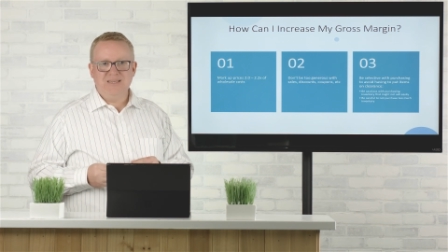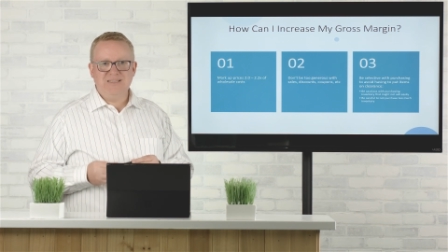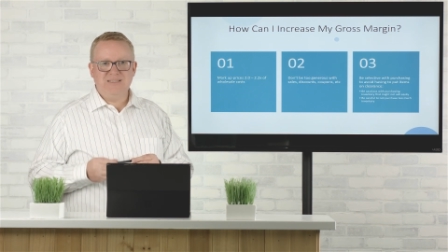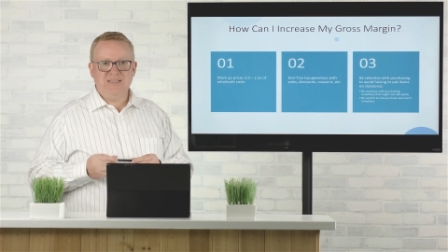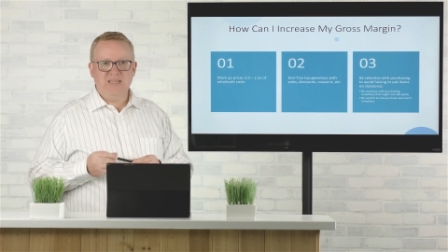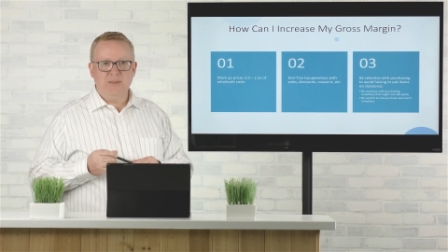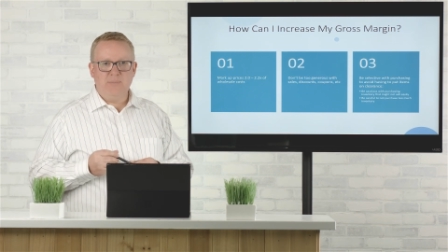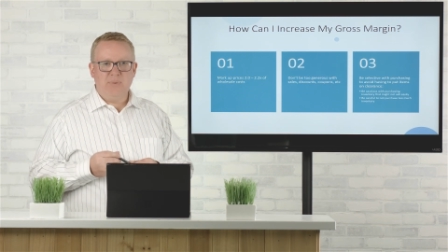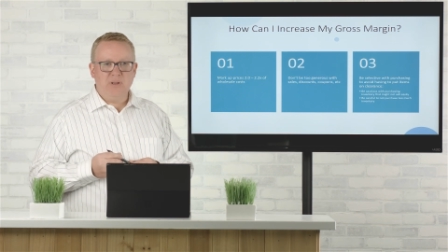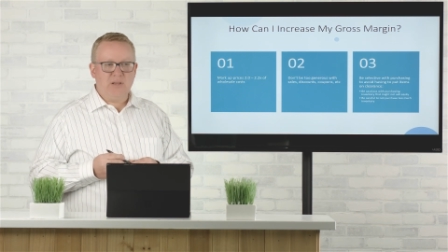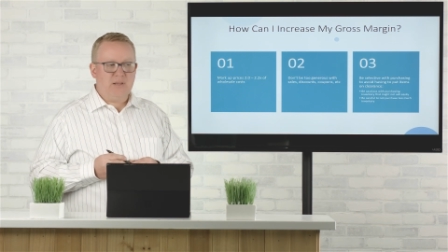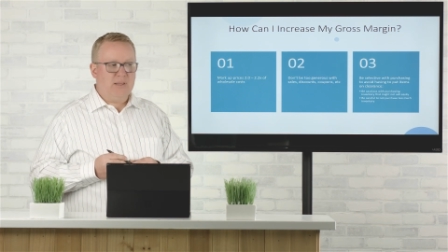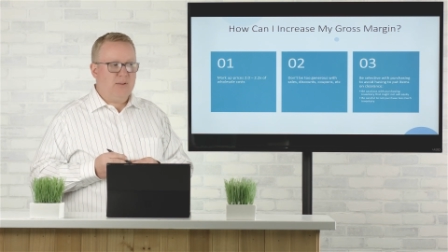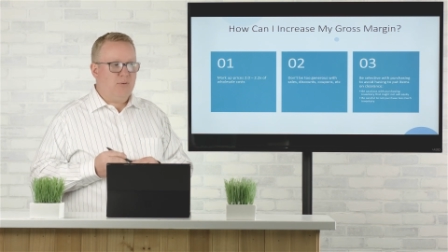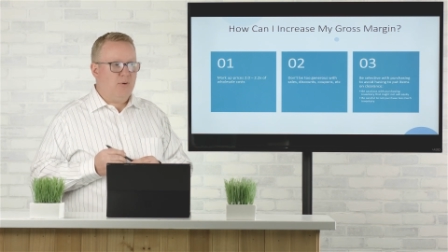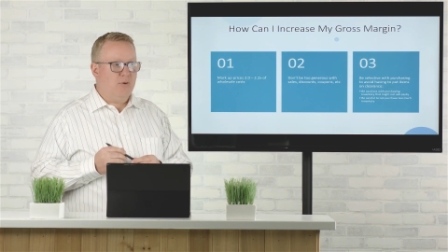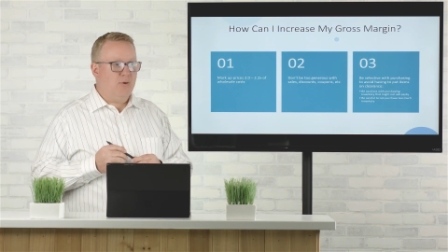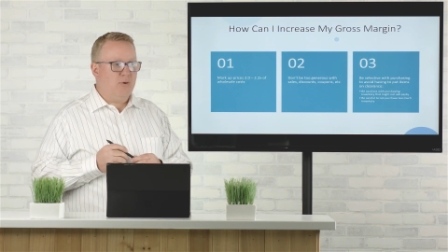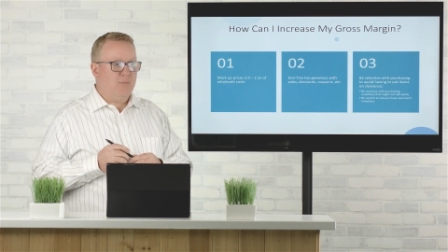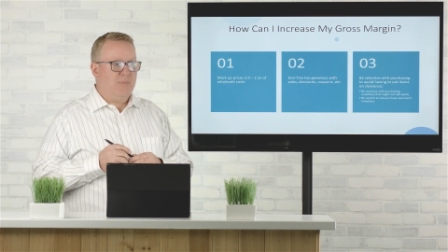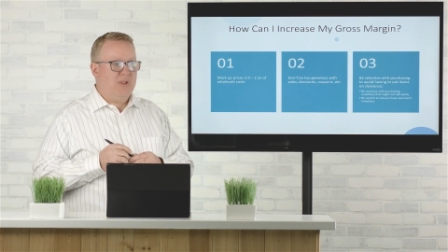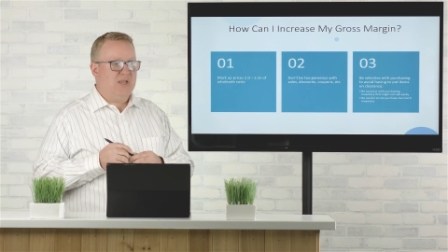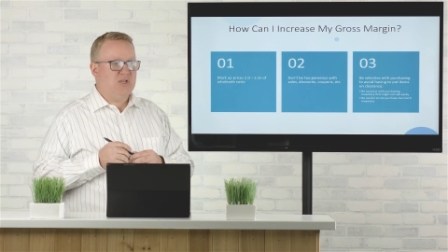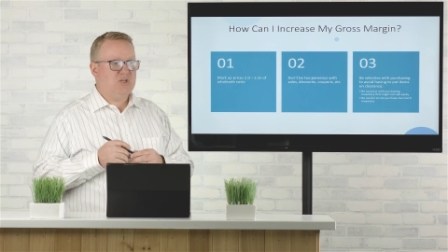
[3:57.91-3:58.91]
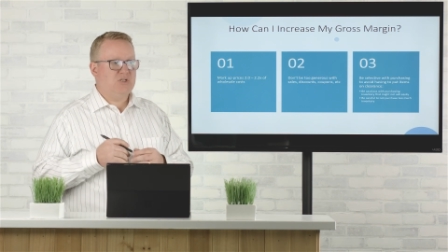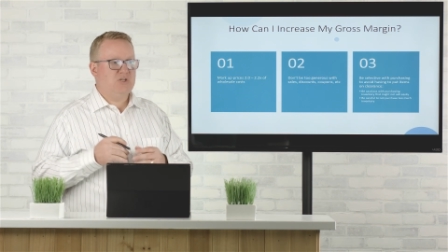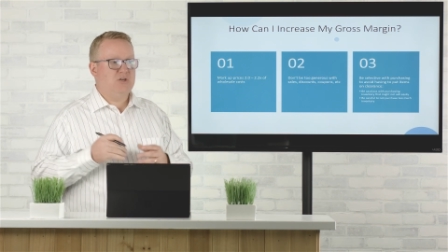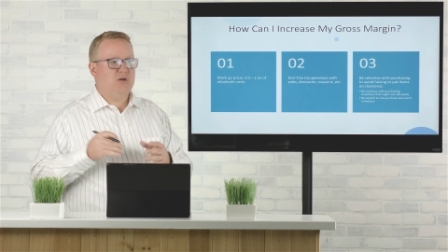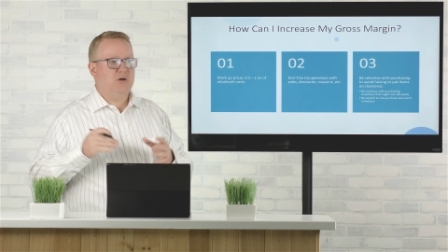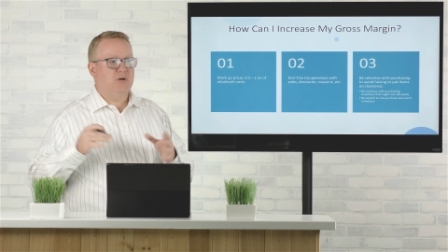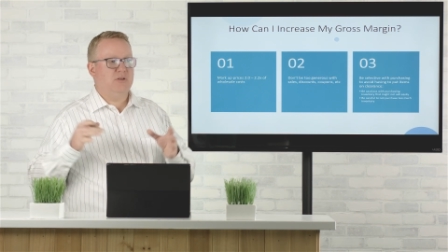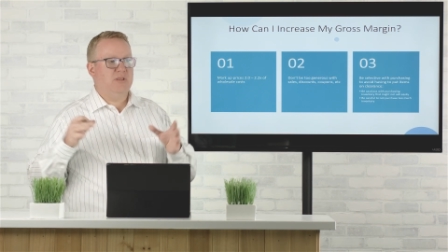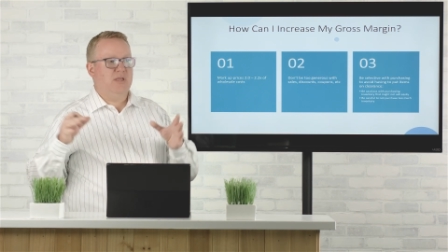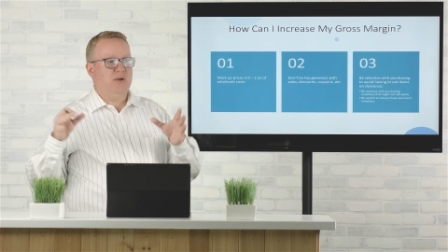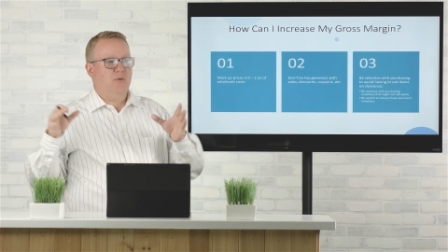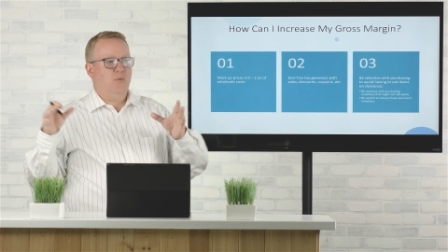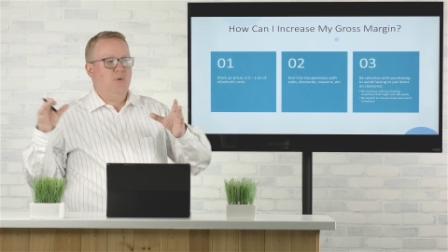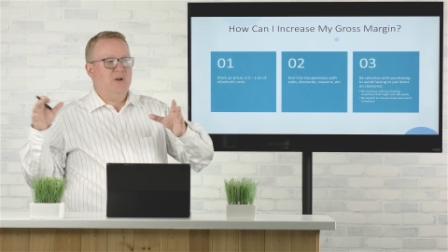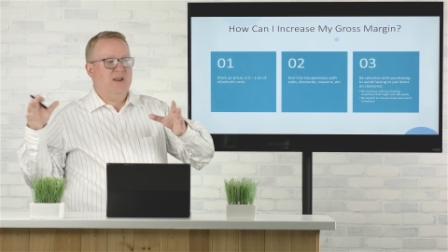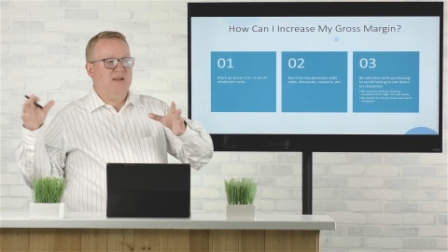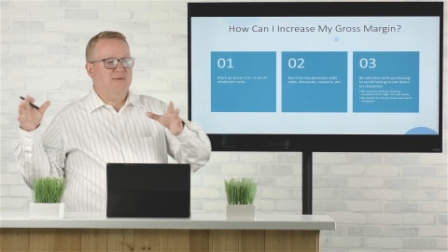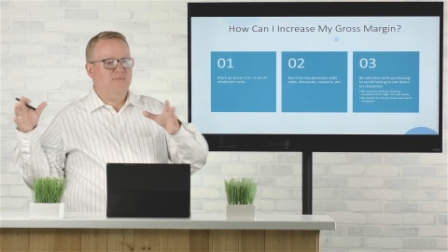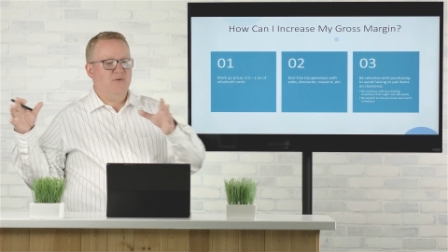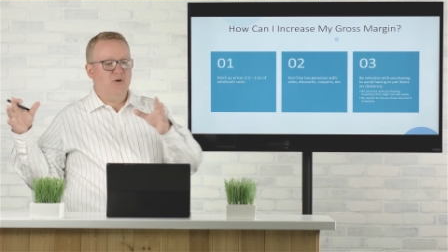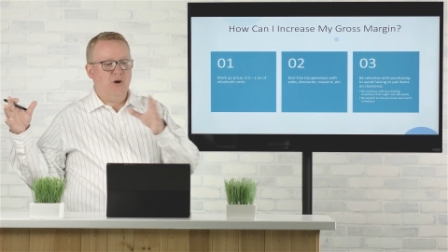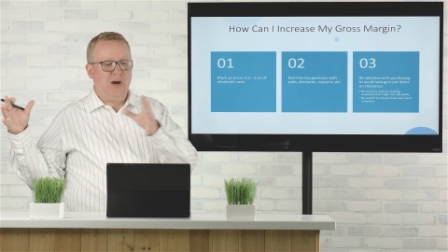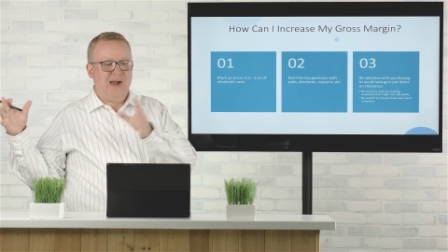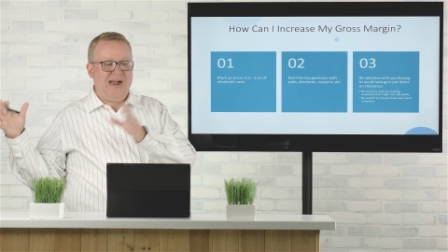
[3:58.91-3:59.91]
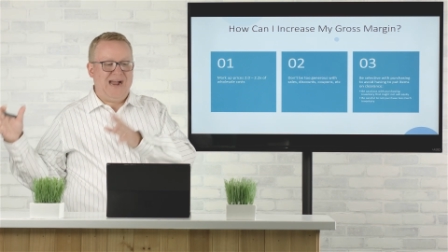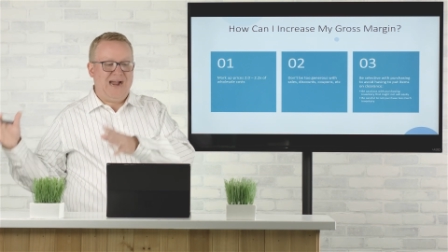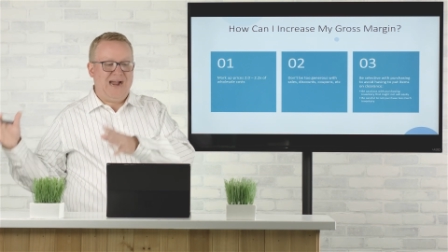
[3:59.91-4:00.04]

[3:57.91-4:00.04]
Typically, we want to make sure that whatever